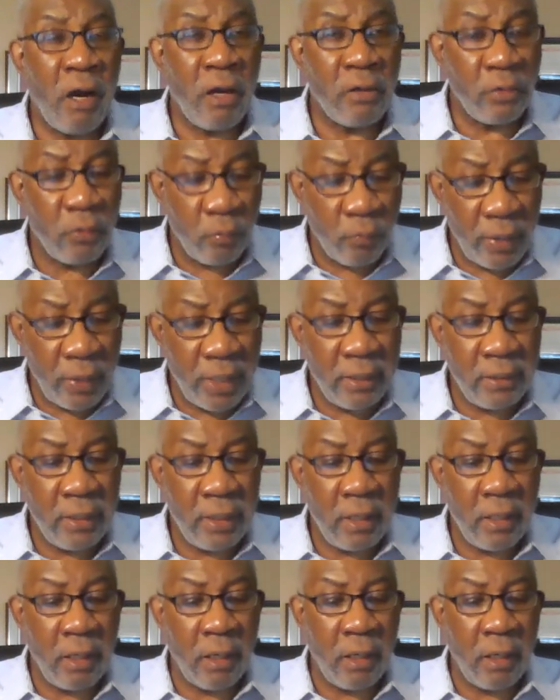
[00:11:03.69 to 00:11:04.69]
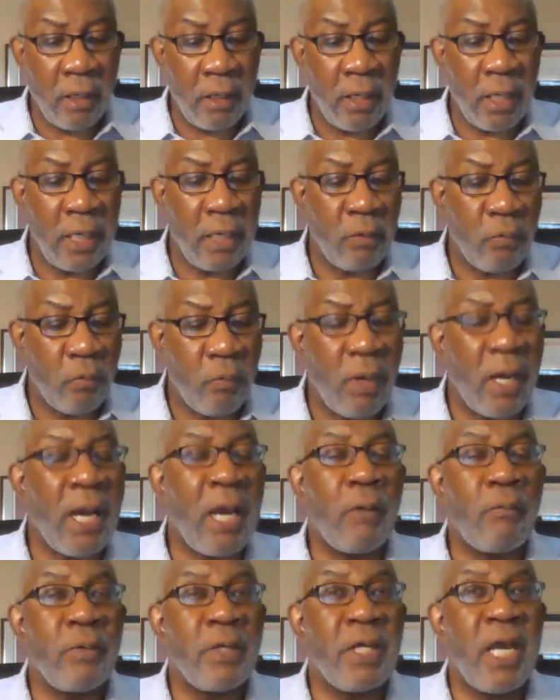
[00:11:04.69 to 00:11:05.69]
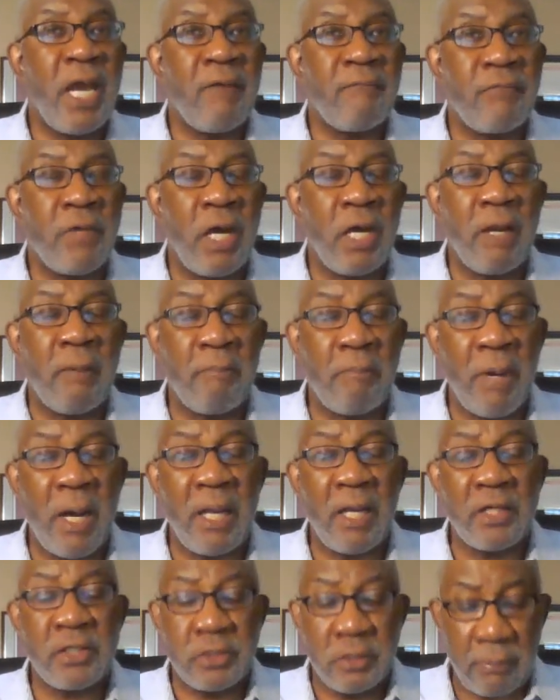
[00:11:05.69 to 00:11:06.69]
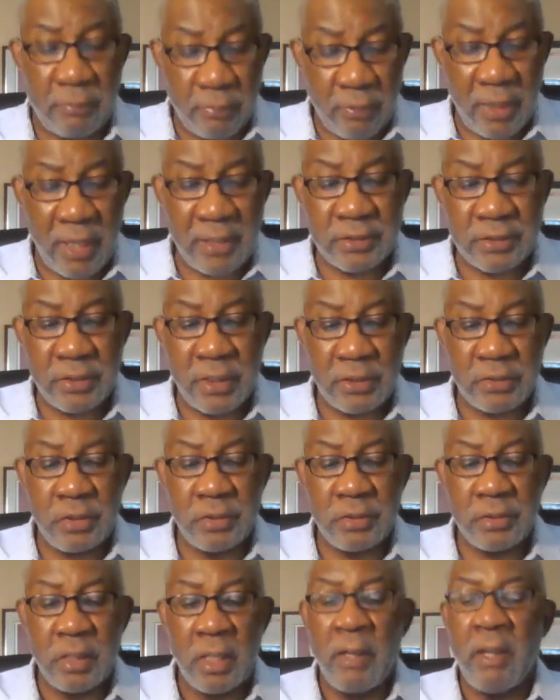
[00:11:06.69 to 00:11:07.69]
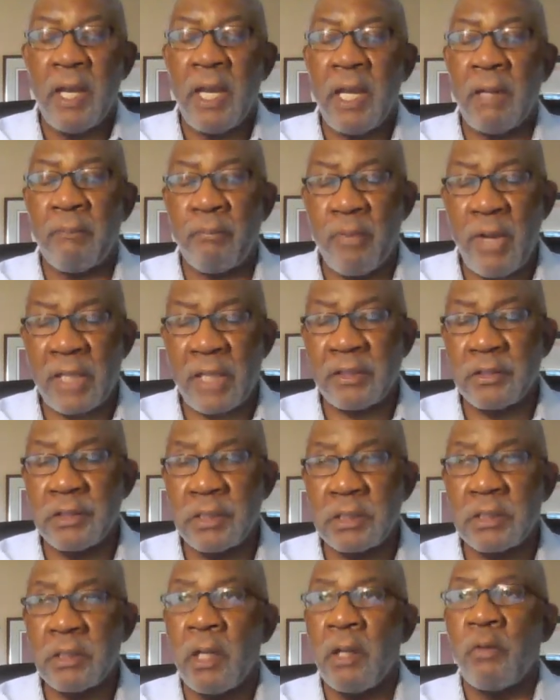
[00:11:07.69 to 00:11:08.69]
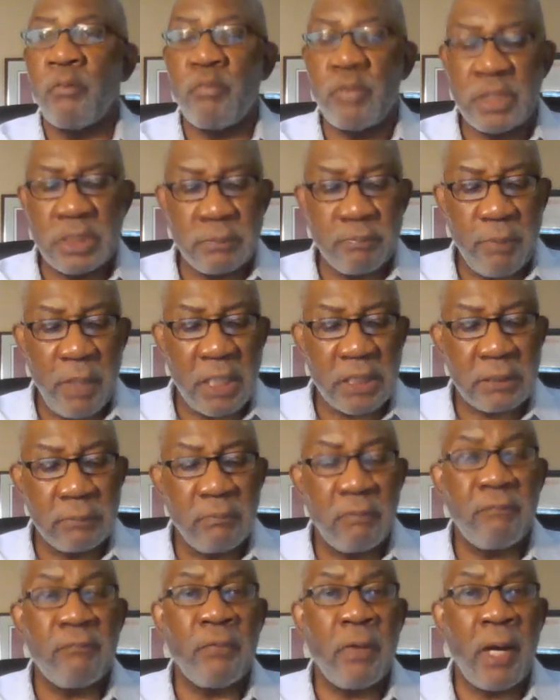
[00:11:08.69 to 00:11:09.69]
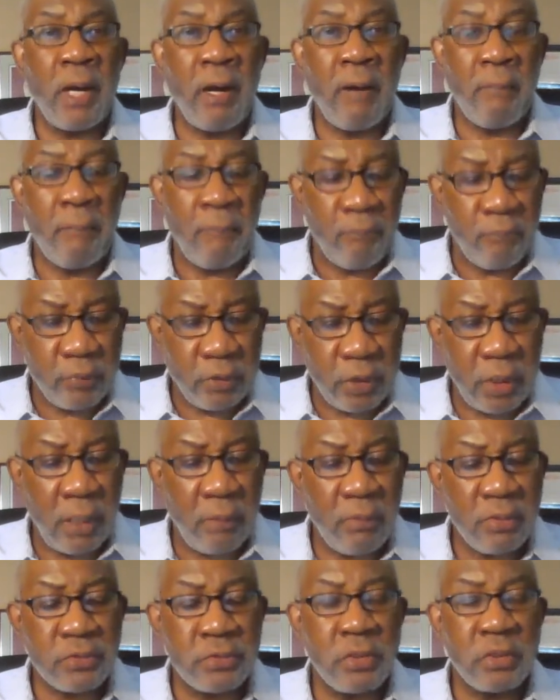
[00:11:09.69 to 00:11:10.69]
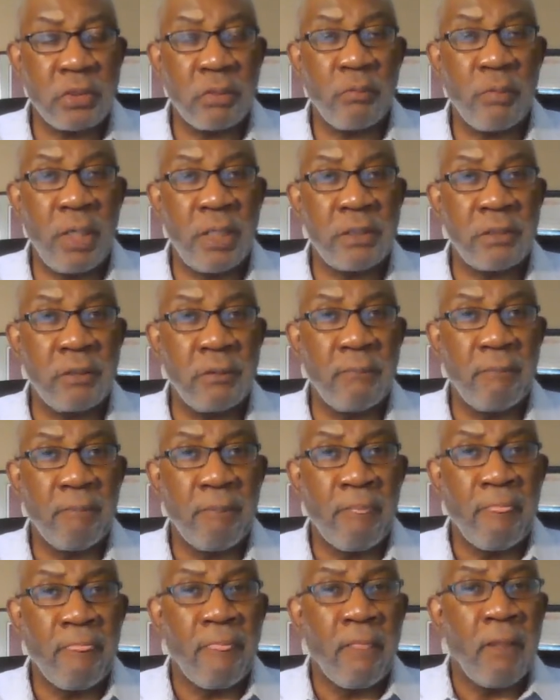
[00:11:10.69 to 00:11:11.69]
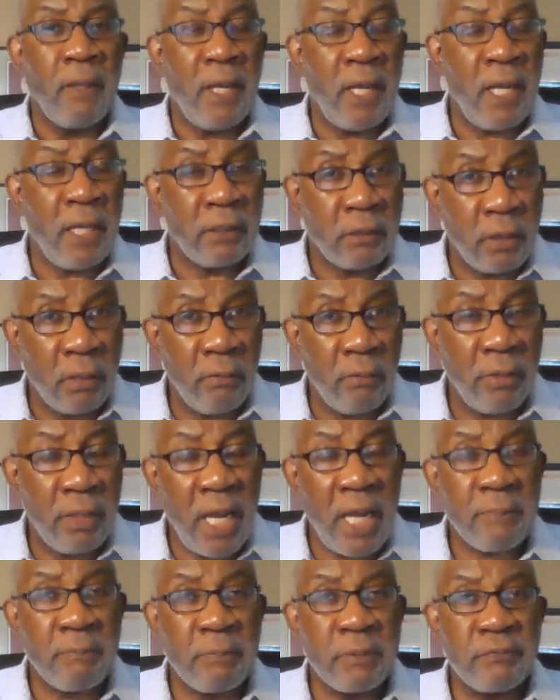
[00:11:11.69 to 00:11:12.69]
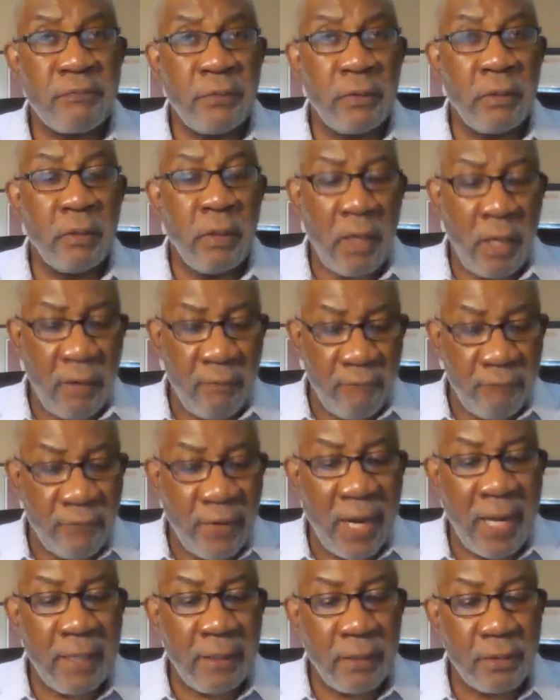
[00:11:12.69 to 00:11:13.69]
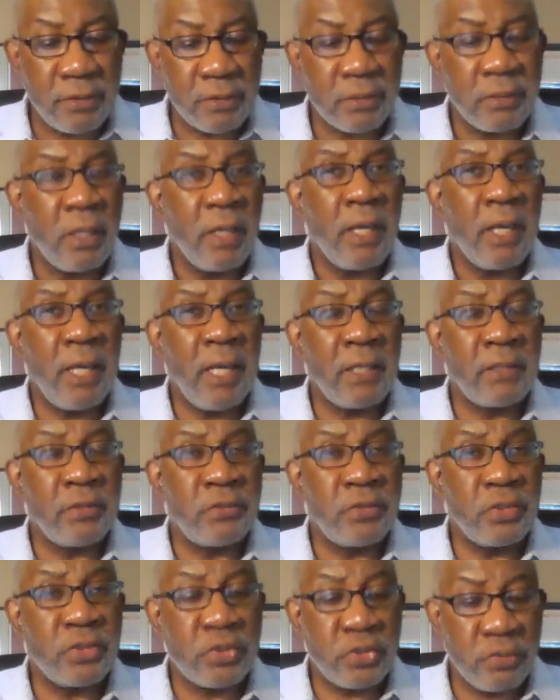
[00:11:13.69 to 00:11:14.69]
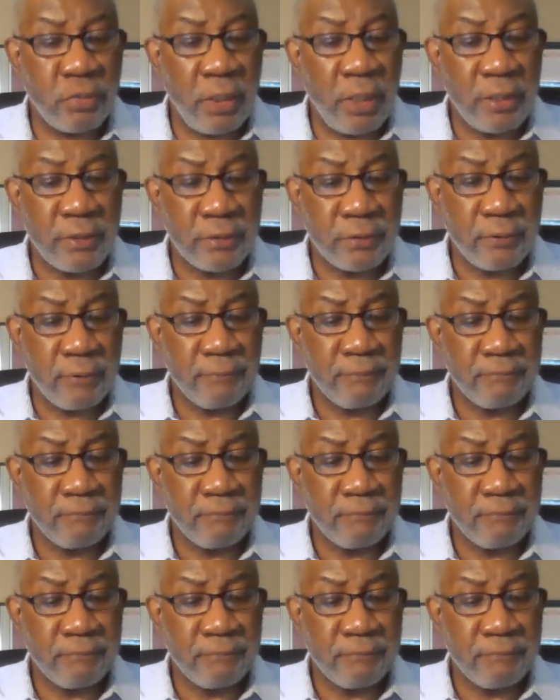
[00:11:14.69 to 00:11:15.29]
are the way they are and why we have not abolished the processes and practices responsible for our current situation and current atmosphere of violence and distrust.